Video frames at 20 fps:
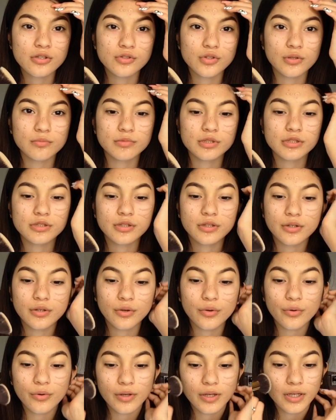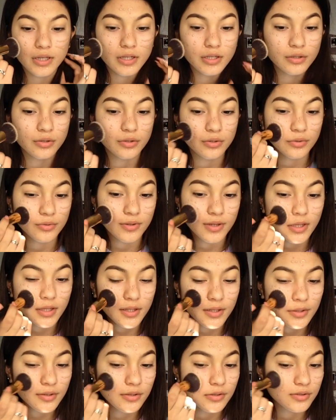So I'm just gonna go ahead and do
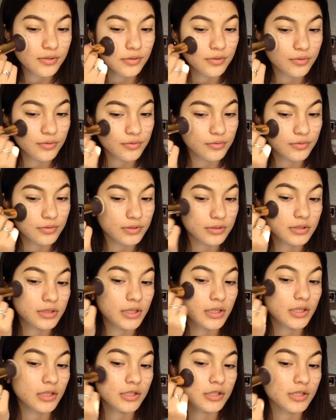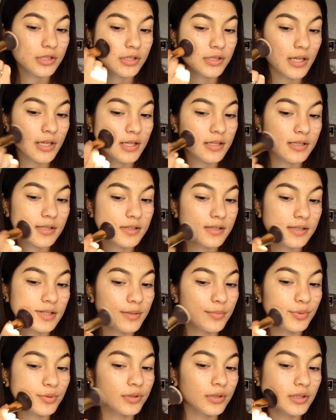that. So see, just like
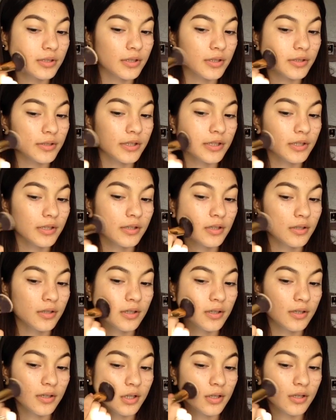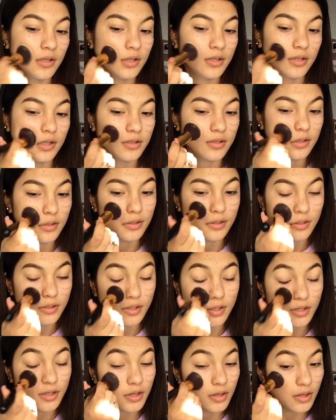stipple it on there
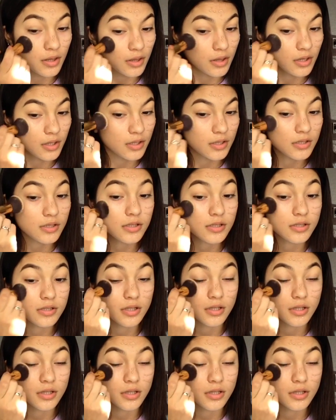like this,